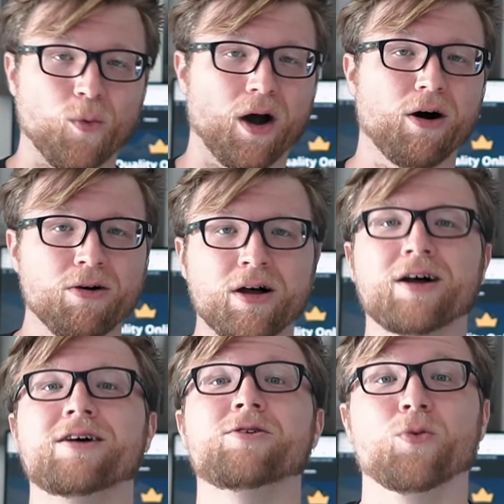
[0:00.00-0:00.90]
Well,
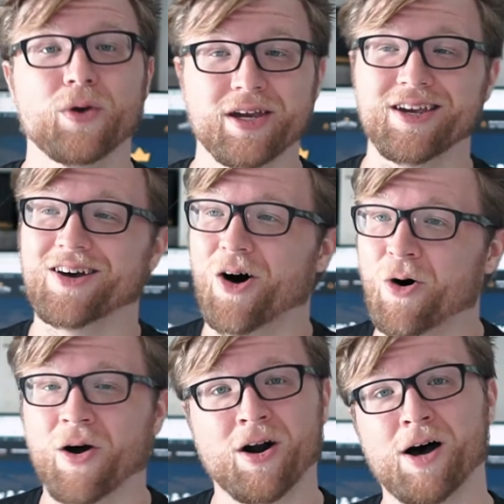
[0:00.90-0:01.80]
we
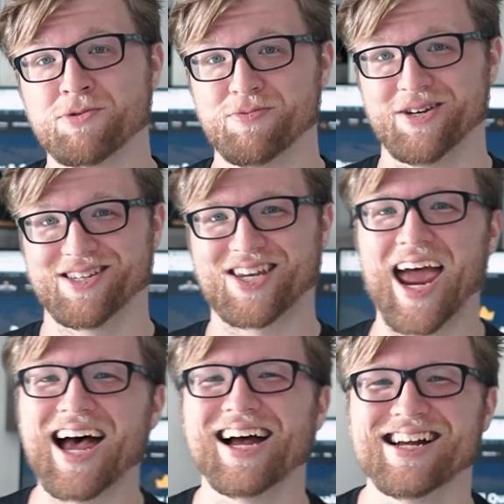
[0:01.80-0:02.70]
all are optimists
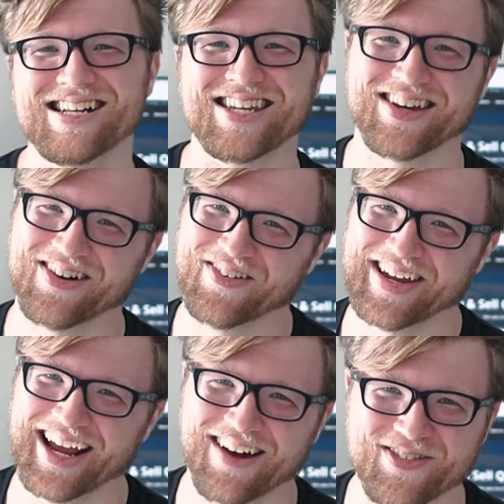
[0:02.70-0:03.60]
until
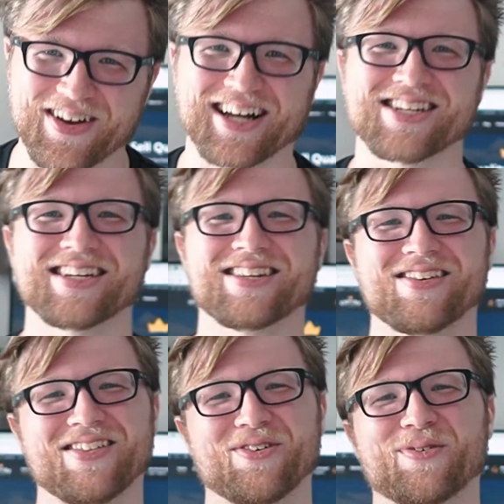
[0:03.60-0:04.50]
we have to actually
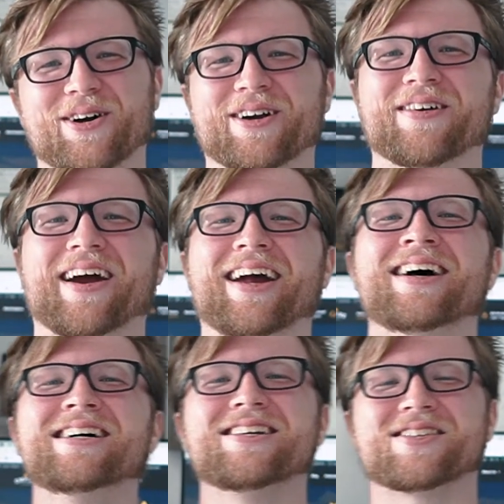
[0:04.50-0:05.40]
do the work, right?
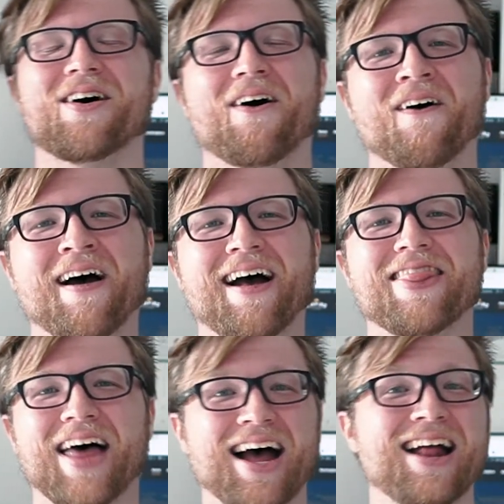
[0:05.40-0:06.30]
So
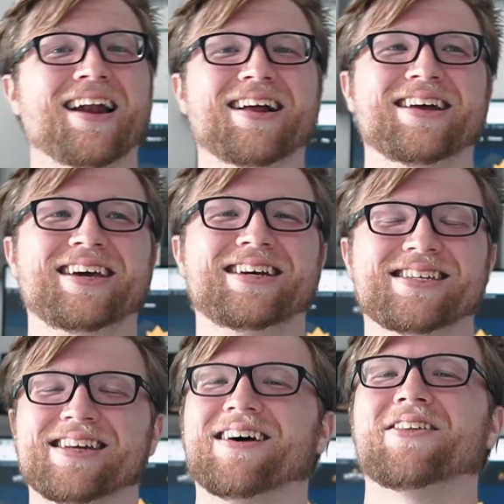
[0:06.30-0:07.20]
that
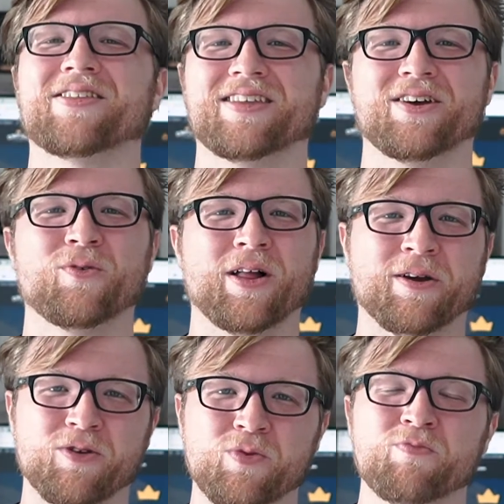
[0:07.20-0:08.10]
is another thing.
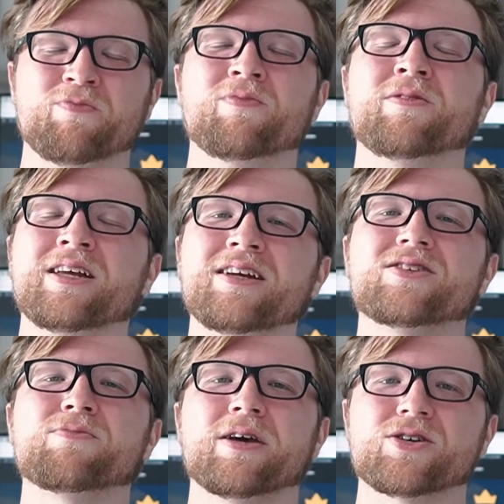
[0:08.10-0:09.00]
Like, you need
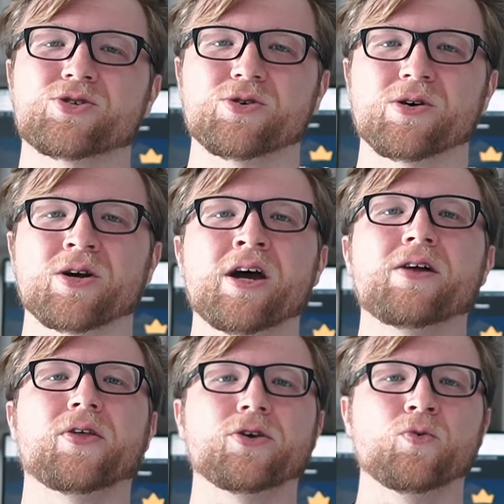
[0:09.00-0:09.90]
to make sure
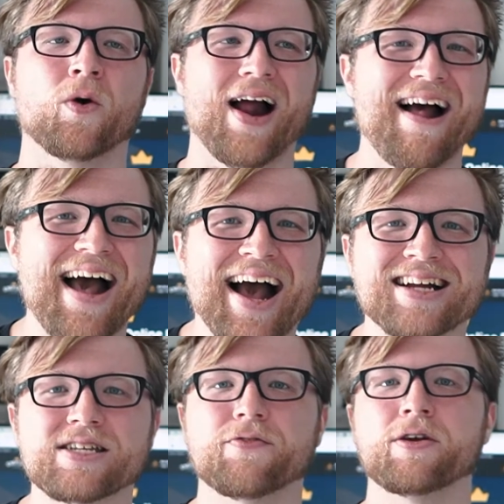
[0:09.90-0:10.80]
that you are
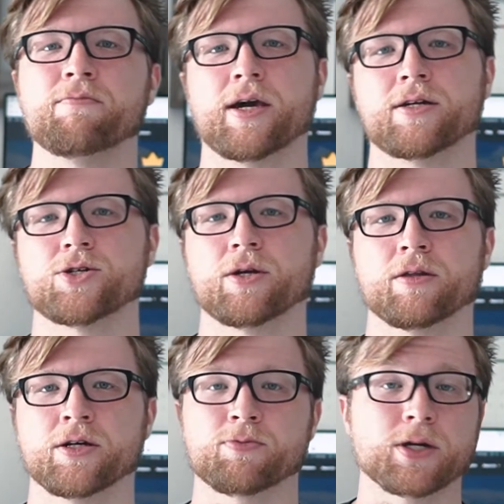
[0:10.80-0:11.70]
actively managing
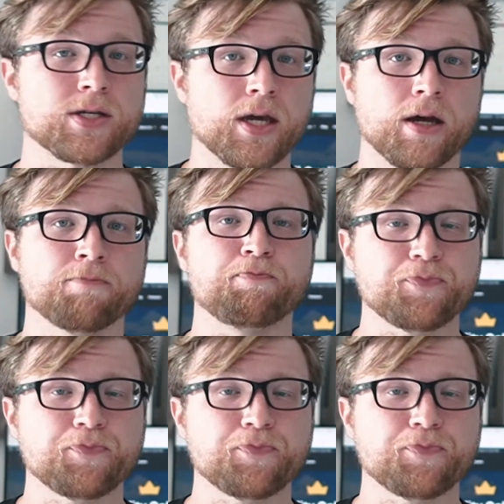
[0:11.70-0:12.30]
this, because again,